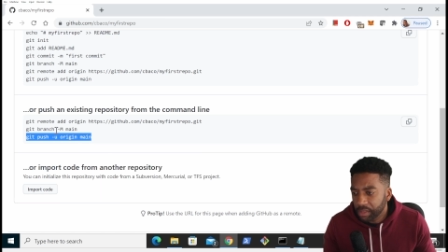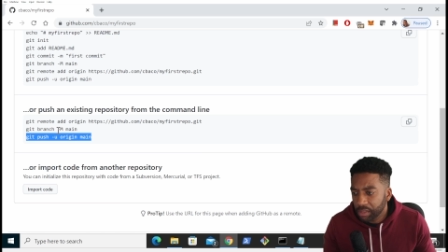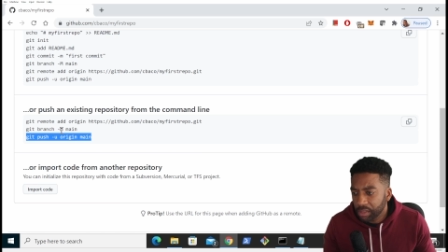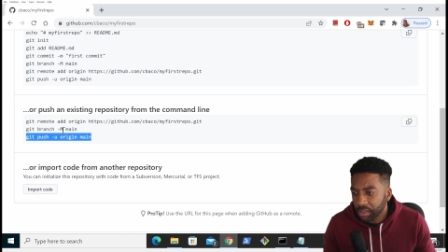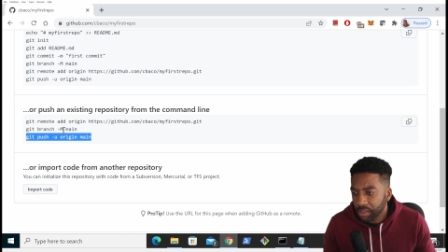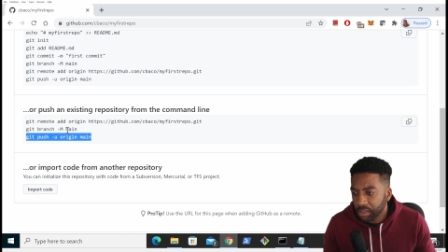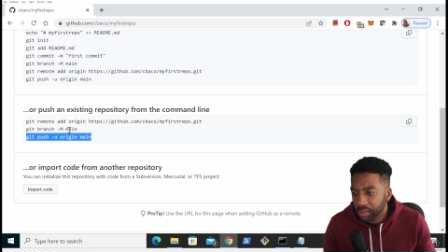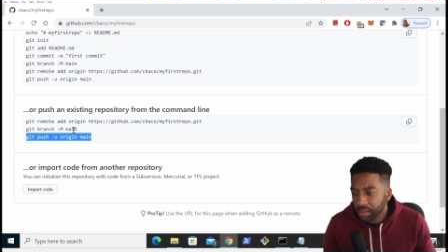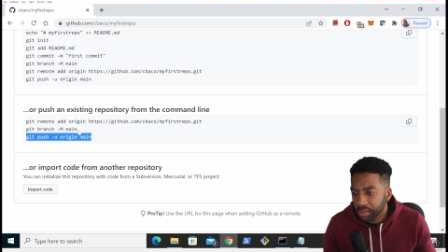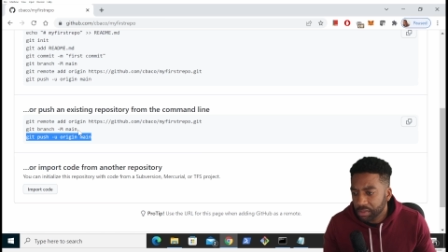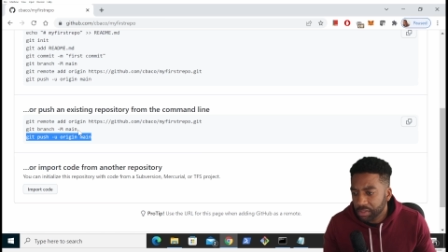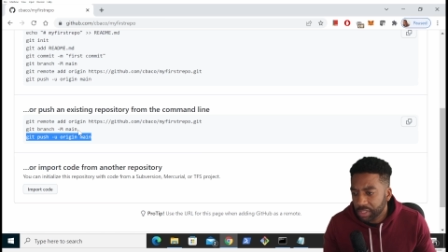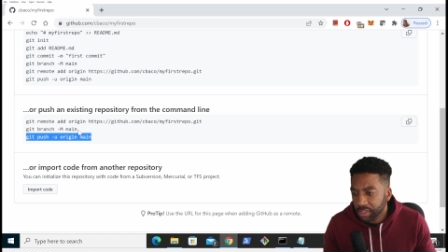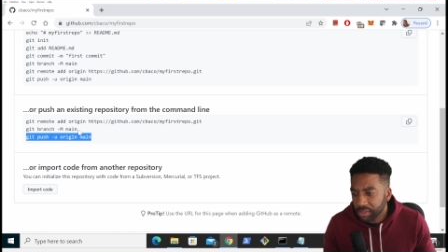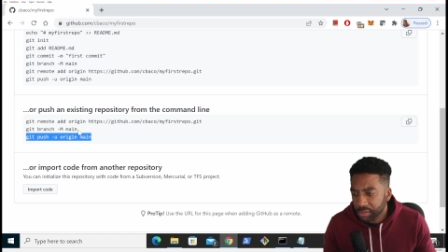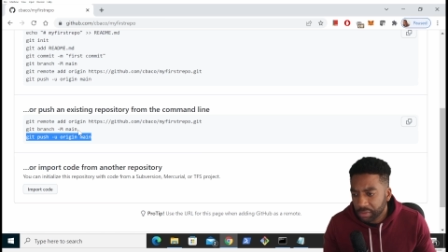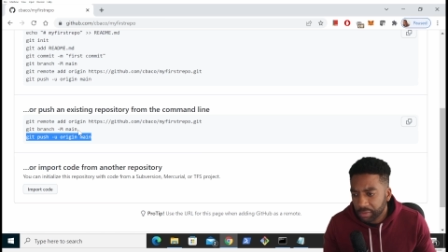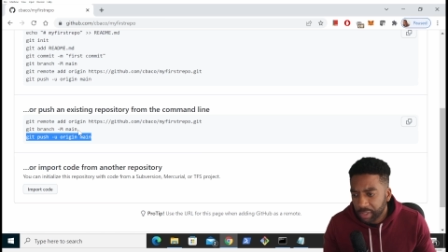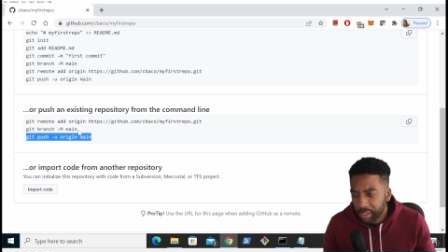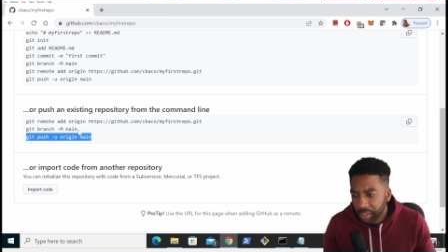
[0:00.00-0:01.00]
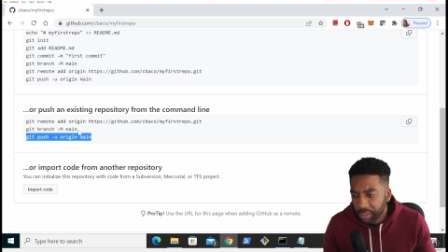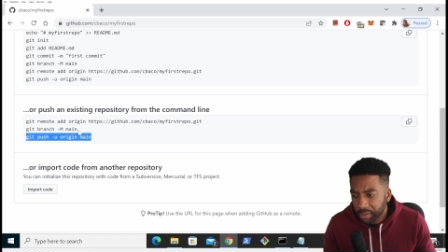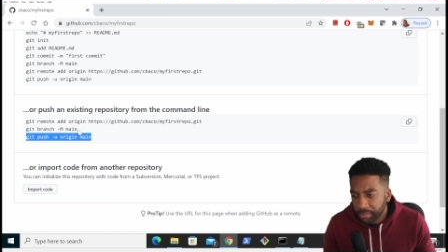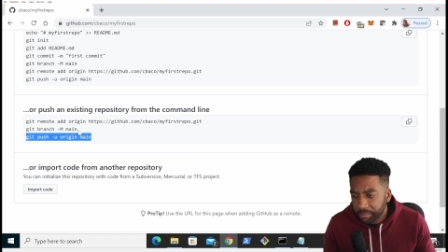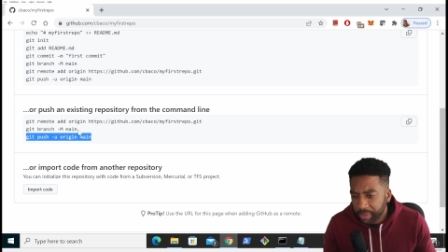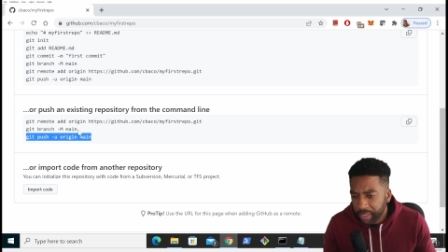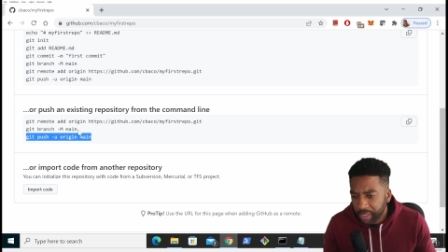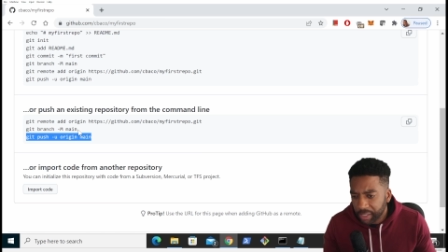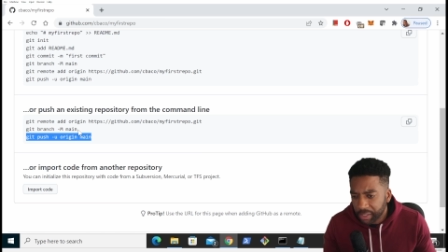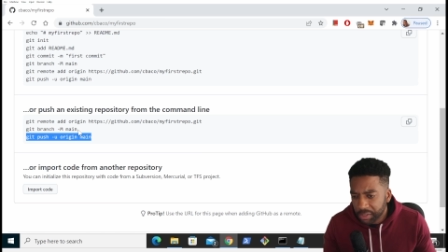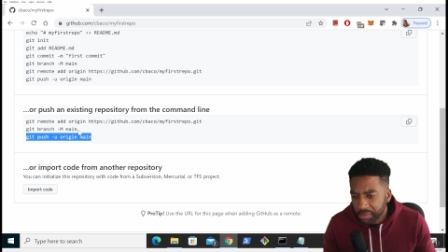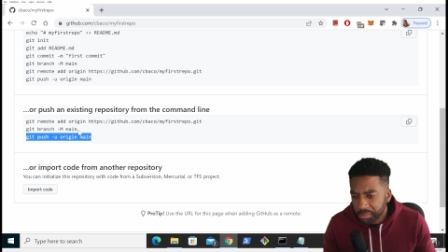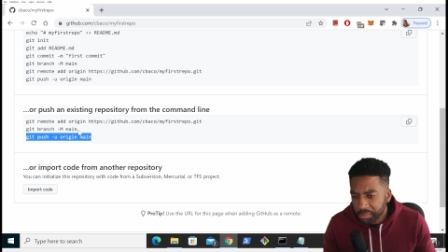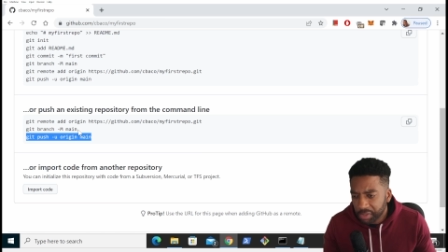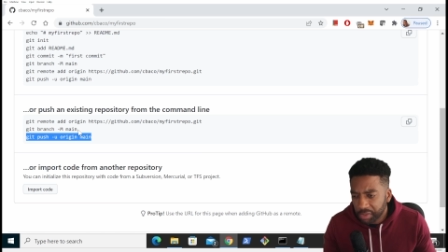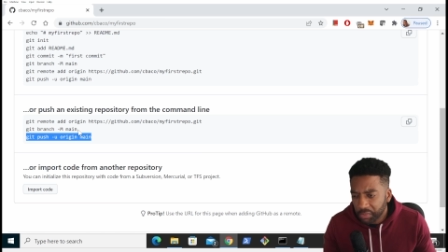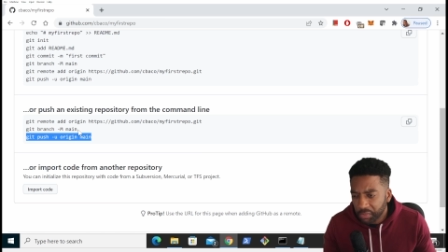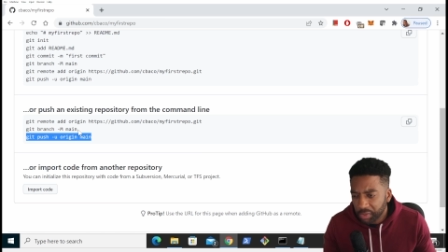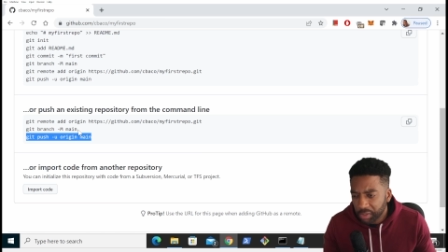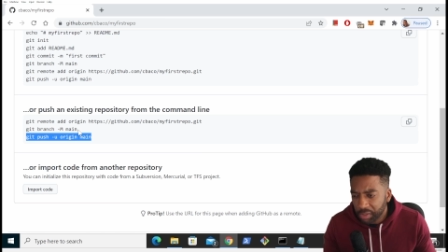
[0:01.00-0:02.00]
it looks like it's creating a branch,
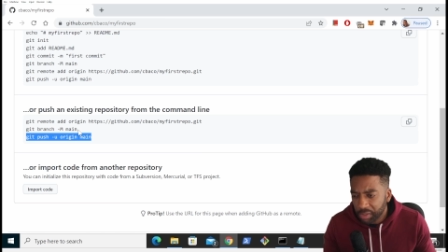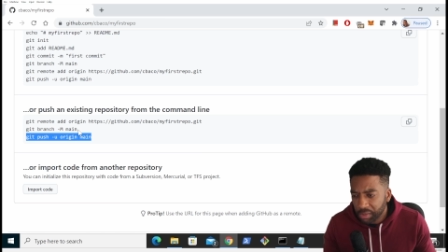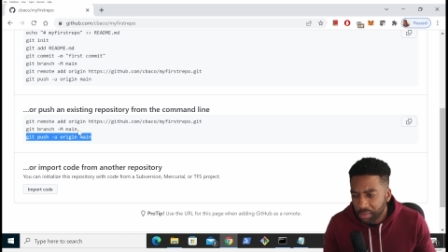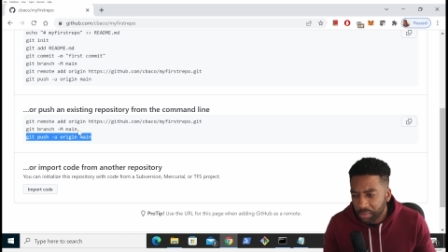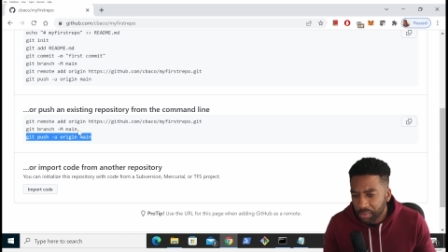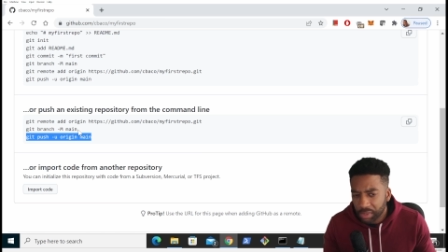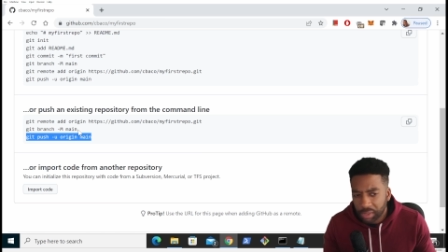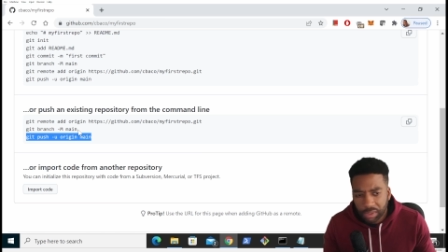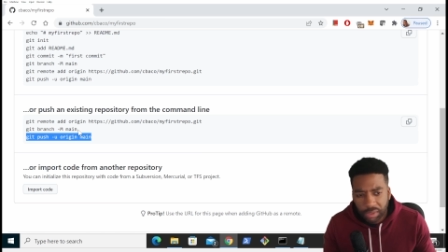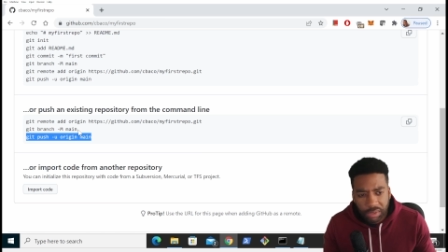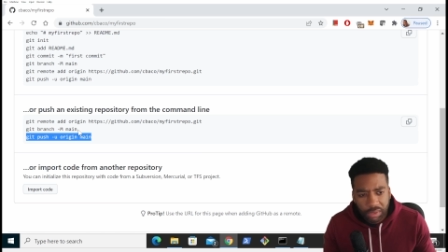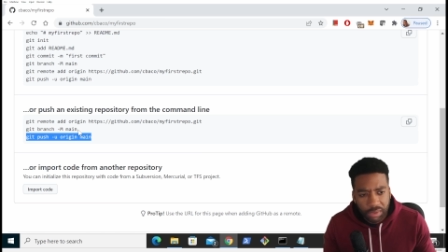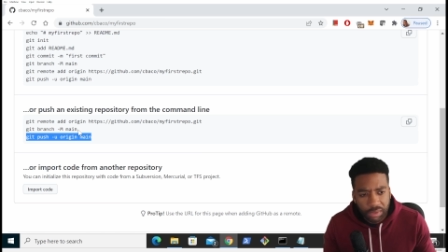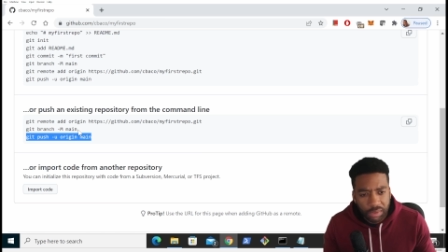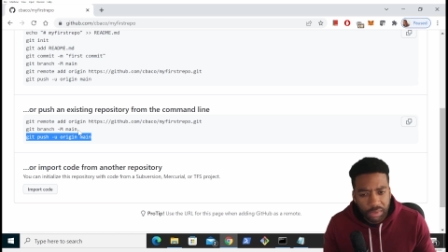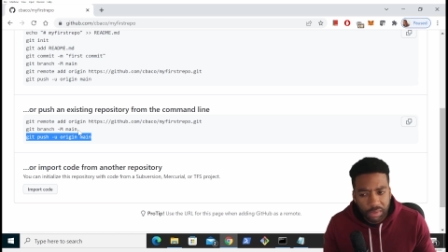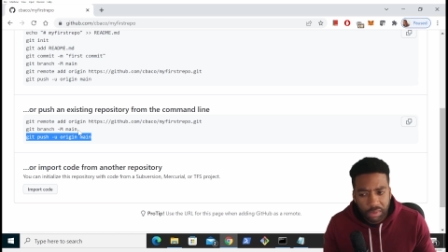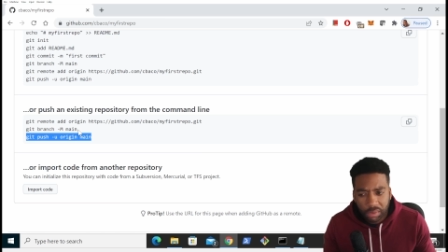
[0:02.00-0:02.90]
but we don't want to